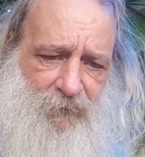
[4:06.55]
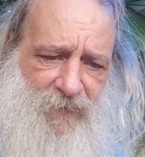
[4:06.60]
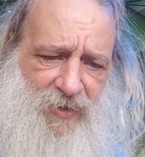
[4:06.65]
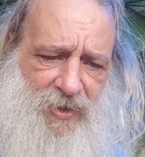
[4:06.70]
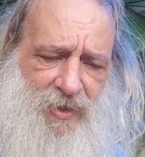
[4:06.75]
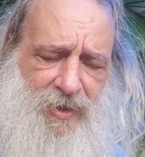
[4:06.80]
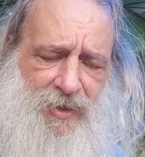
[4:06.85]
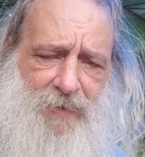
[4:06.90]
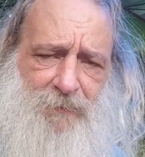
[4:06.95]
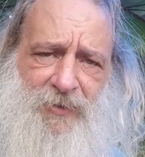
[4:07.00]

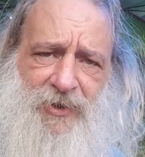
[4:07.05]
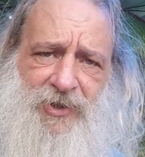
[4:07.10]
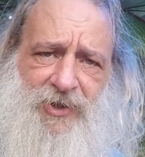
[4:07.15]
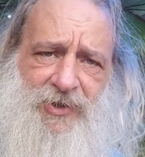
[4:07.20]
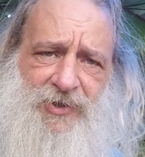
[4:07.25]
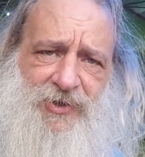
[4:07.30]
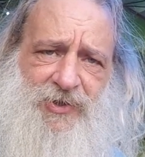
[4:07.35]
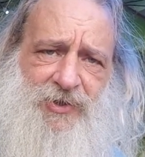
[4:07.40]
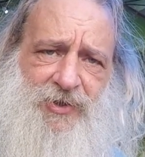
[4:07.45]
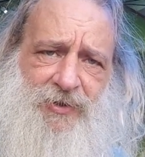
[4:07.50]
And
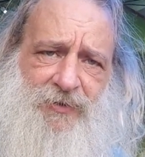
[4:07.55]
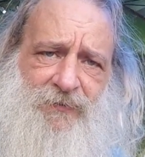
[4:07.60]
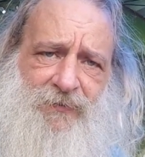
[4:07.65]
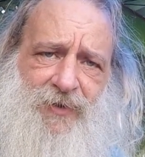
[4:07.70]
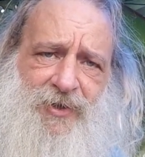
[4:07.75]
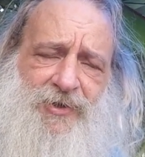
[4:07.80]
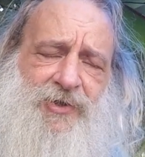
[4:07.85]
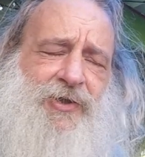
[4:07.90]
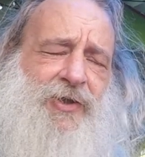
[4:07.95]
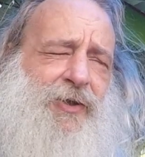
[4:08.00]
you'd see it in
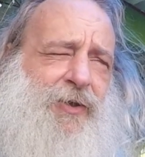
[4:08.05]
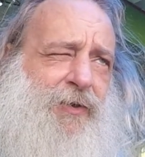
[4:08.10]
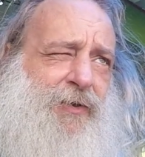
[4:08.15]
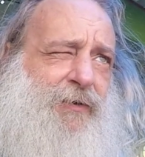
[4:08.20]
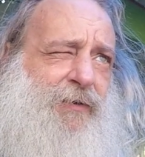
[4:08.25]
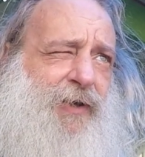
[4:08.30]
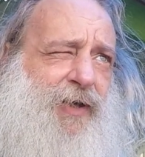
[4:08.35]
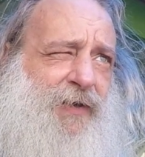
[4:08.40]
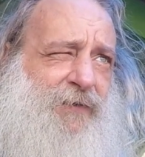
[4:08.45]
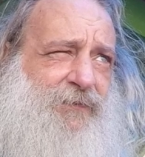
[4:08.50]
Russian
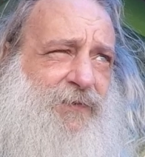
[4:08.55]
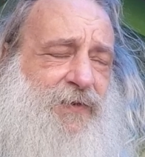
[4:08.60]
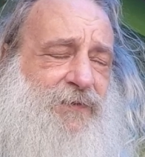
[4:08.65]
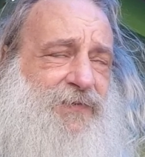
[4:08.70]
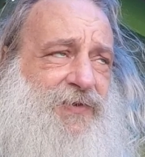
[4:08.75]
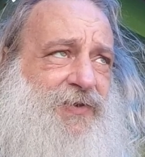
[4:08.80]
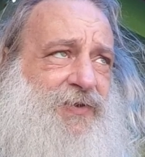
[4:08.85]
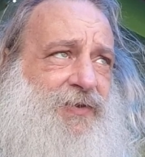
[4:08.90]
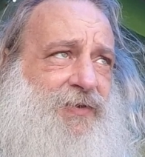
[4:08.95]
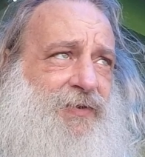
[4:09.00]
aircraft. I've
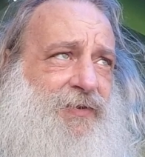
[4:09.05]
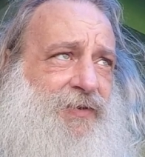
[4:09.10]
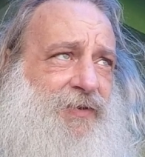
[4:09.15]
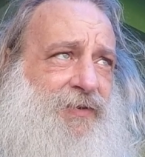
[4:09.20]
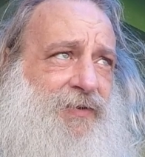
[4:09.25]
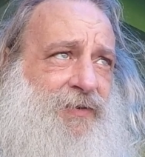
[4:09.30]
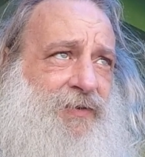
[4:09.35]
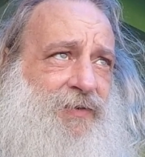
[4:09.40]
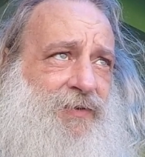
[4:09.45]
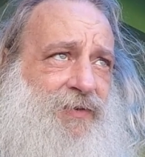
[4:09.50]
seen it
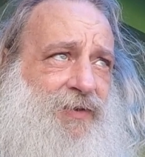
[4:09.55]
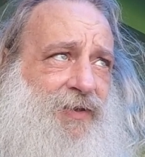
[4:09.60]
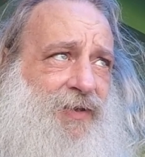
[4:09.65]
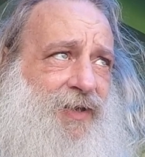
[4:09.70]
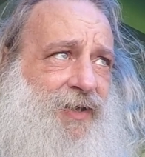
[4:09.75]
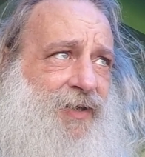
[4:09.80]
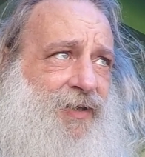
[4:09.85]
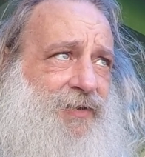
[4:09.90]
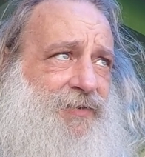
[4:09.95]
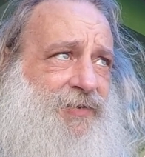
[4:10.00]
in
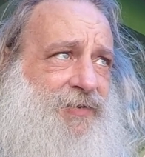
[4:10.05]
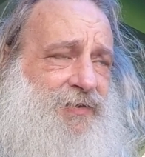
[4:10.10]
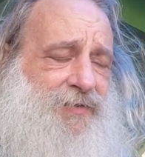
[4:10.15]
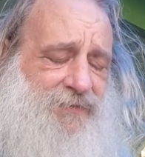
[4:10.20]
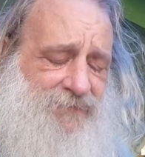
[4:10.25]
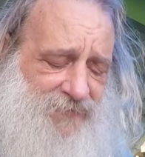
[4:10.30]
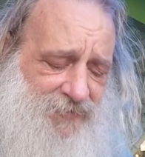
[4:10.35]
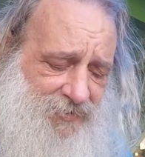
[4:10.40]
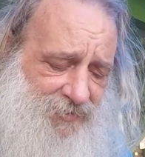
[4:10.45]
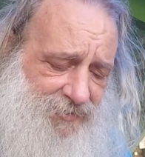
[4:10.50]
Yaks and
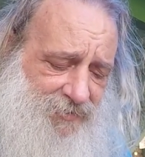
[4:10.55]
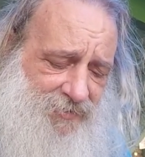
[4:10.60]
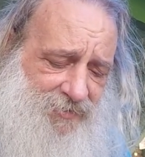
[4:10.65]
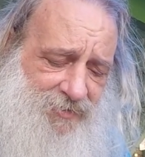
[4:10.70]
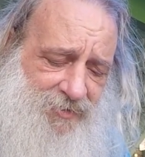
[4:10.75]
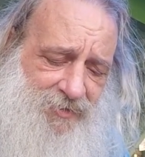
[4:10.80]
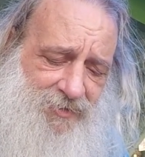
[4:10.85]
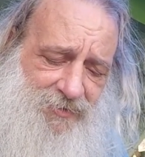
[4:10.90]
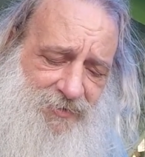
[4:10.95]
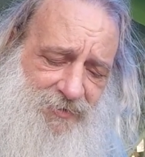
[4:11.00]
I've seen it in
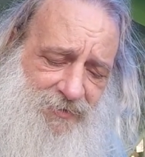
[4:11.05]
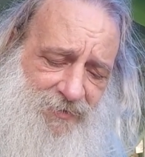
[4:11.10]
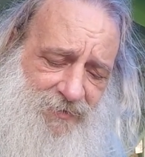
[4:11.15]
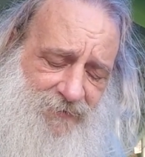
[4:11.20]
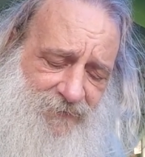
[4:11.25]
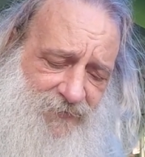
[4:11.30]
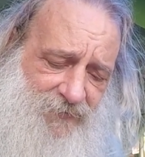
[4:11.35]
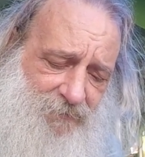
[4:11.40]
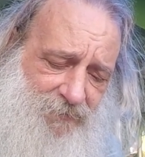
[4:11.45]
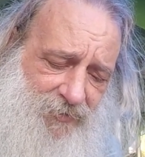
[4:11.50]

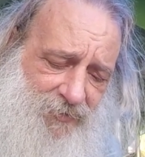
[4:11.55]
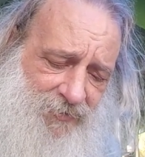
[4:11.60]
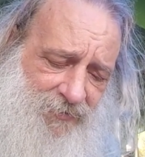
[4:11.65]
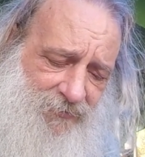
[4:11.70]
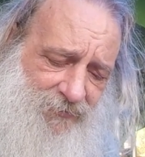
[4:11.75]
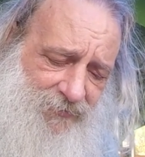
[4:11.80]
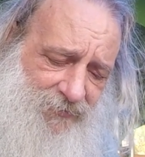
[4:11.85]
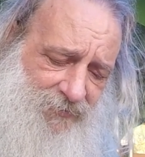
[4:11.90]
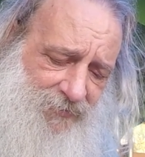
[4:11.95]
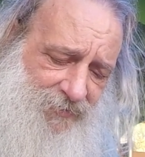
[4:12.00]
Antonovs both.